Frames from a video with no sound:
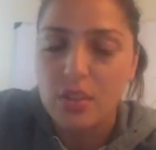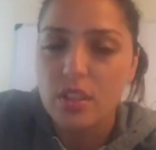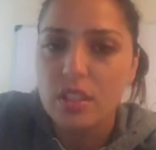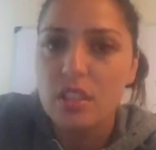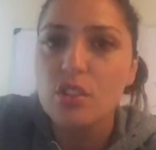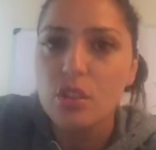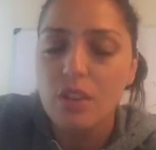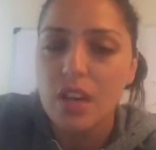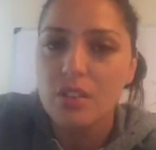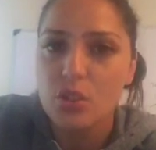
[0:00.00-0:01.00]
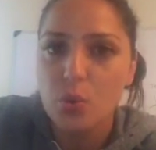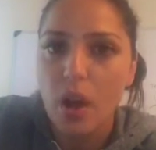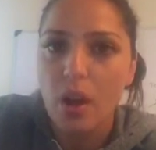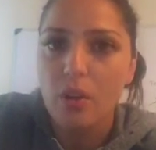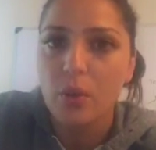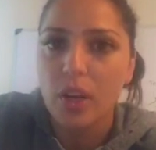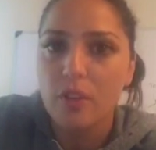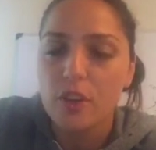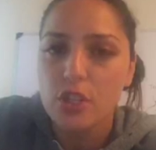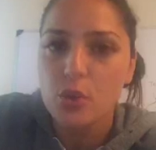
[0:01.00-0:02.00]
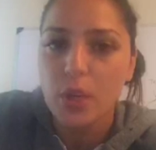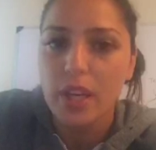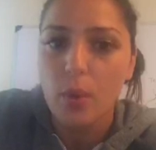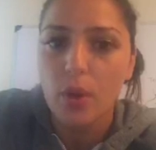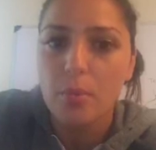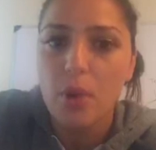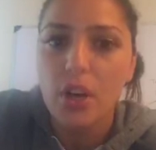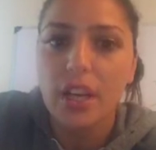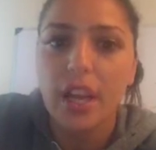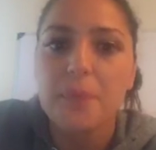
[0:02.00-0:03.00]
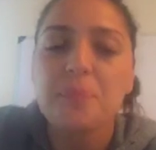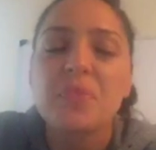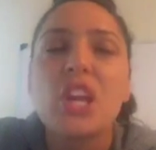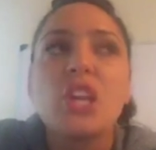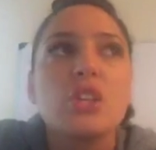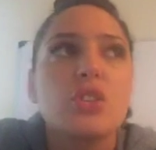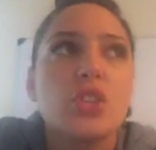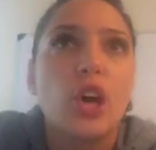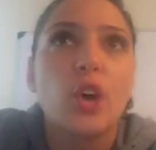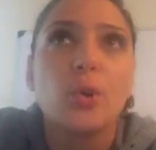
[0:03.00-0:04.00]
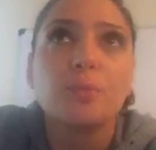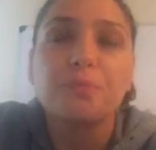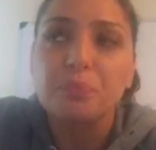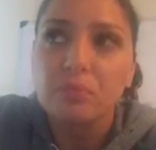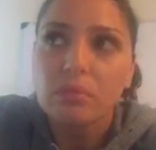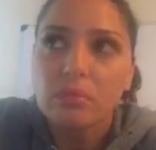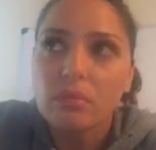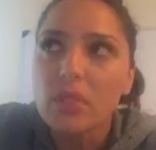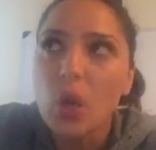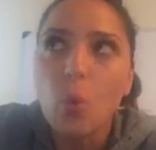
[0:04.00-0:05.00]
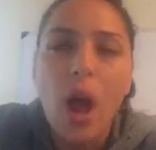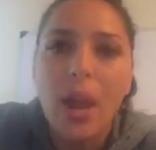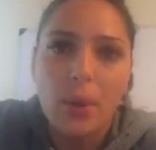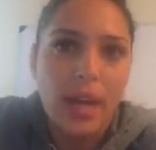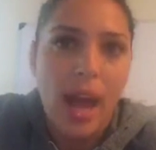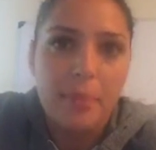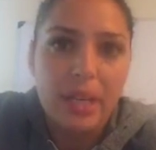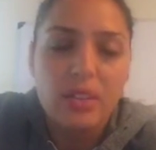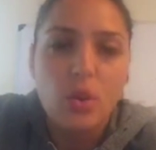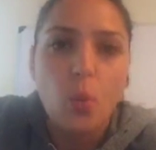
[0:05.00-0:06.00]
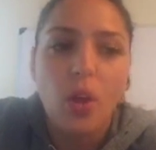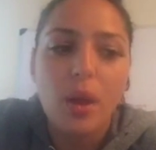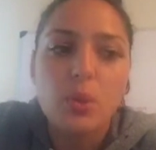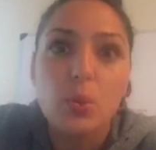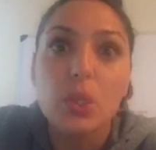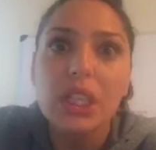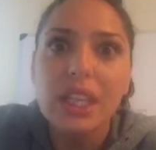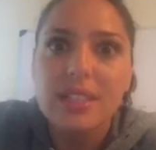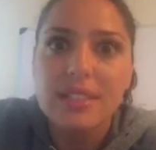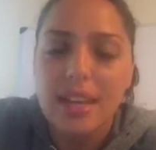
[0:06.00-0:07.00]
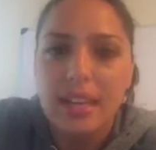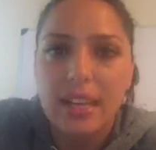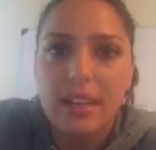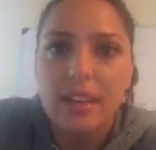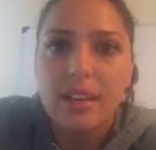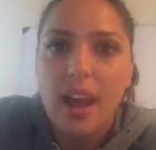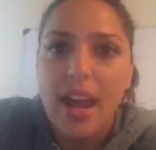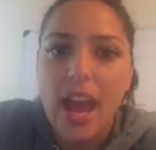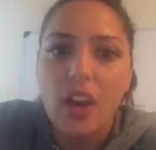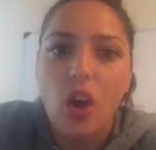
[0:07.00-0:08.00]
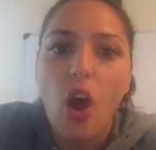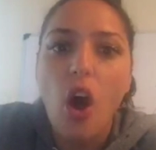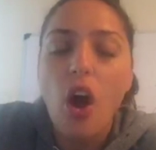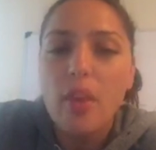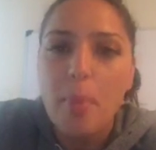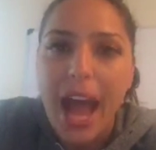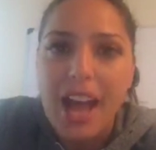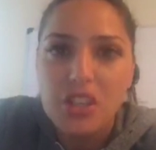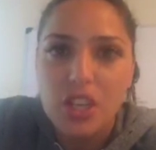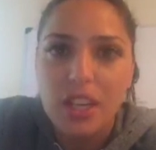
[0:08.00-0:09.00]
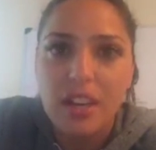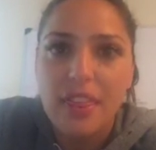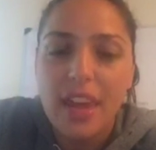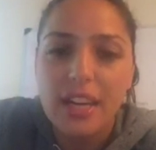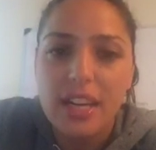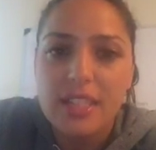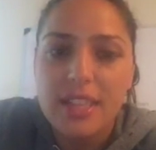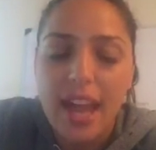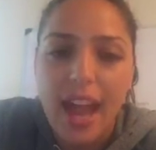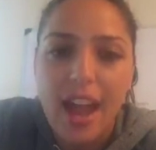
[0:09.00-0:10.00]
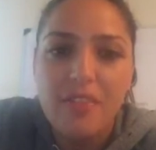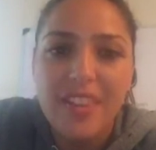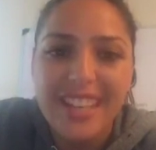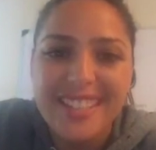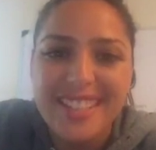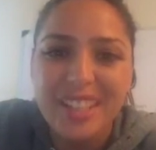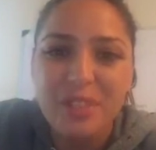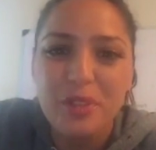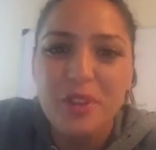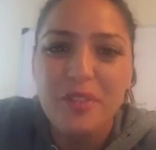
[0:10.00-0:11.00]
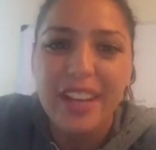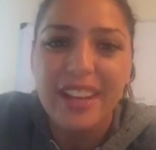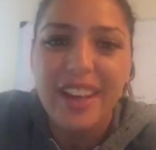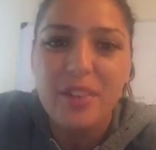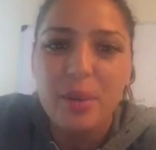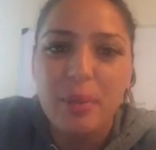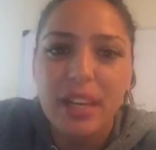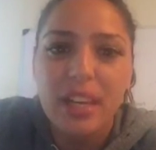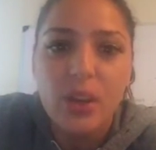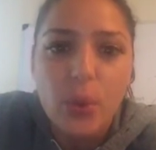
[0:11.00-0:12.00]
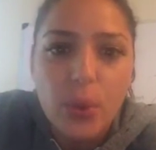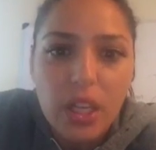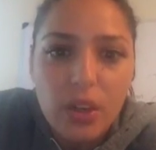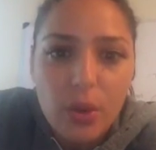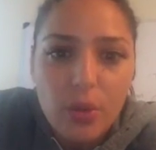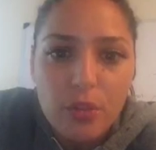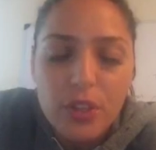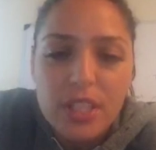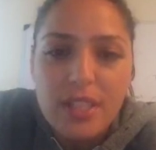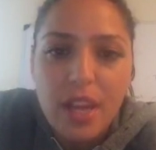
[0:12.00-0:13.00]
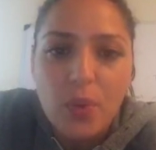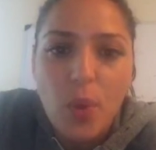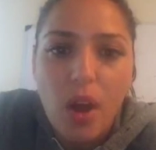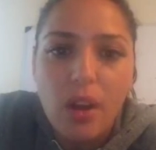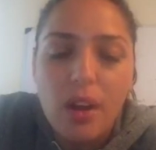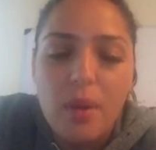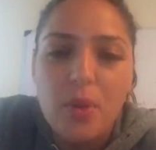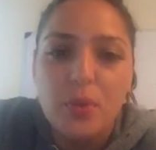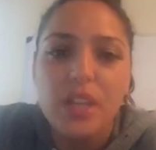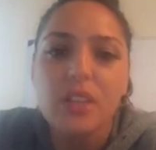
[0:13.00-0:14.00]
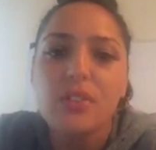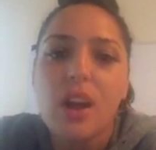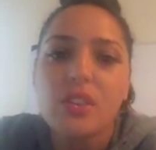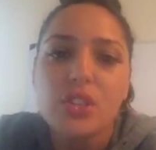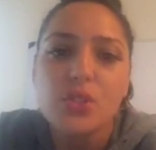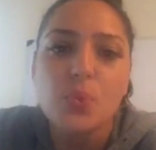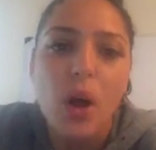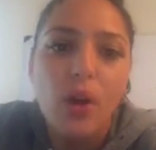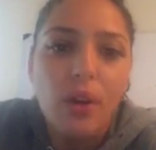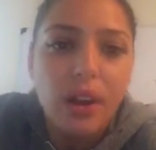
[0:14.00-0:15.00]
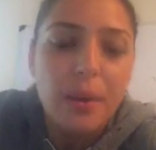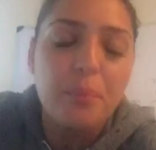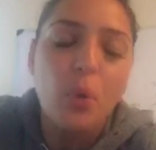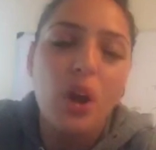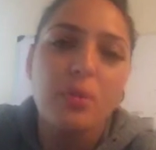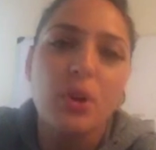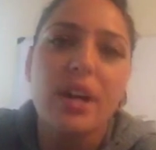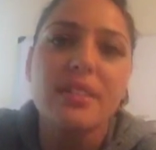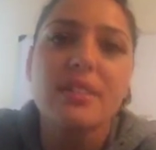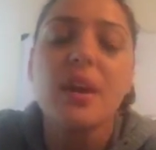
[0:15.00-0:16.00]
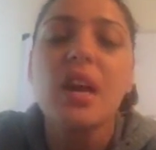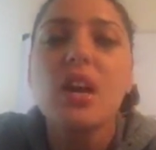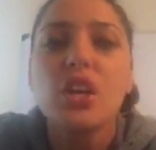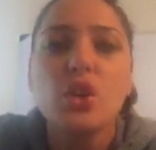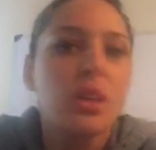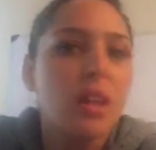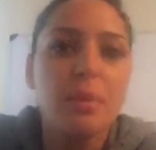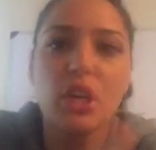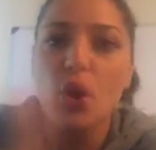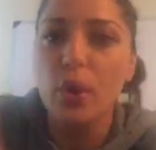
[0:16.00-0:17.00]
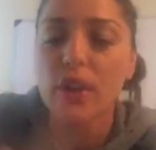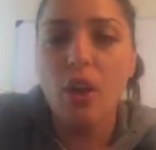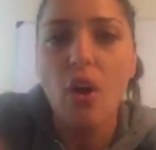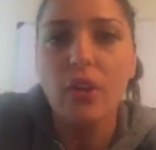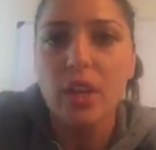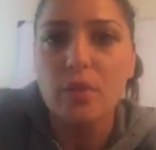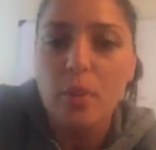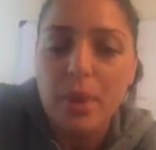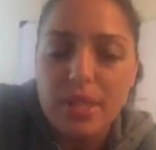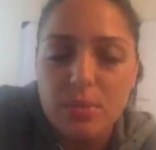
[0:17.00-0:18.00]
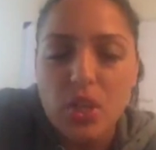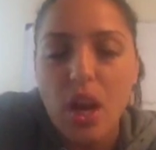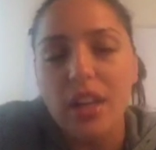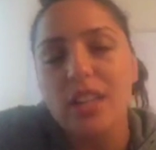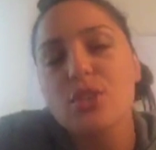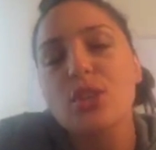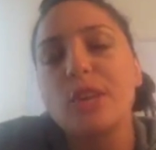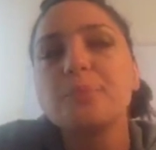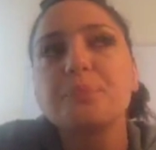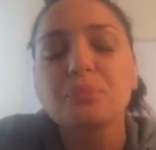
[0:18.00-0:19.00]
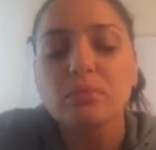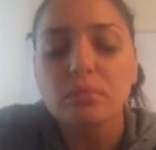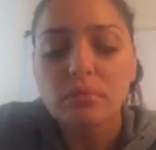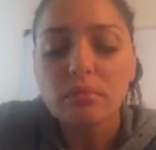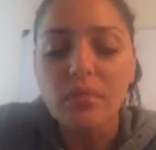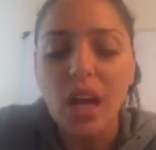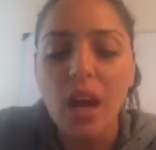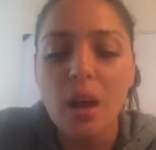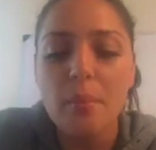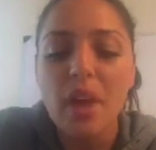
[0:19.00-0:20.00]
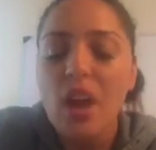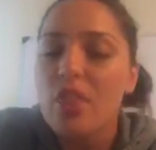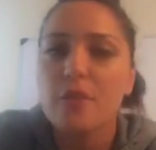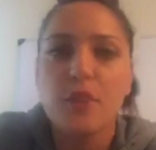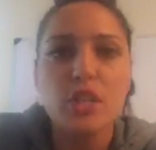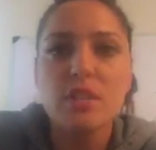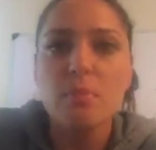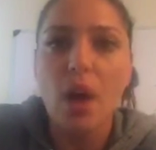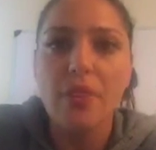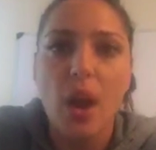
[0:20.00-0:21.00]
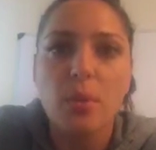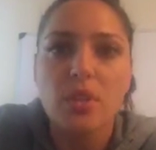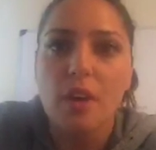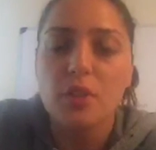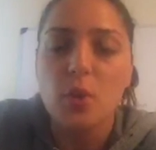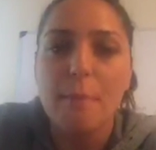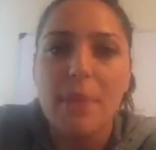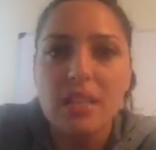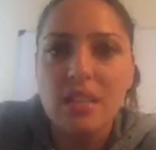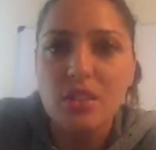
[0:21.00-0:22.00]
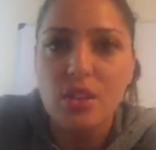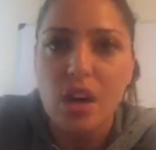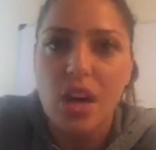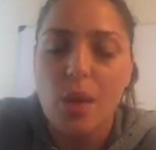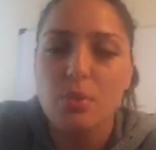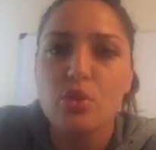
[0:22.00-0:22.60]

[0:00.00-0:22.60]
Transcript: So this is in 2012 when I first joined network marketing. So why? What happened? Well, I was really excited. I had all the passion that I needed to have. Thanks, Sandy, for inviting everybody. Queen No Free Design, welcome. The Randy Rogers, welcome. Welcome, you guys. You can let me know where you're calling in from as I'm talking. So, um, the first month, I was off to an amazing start.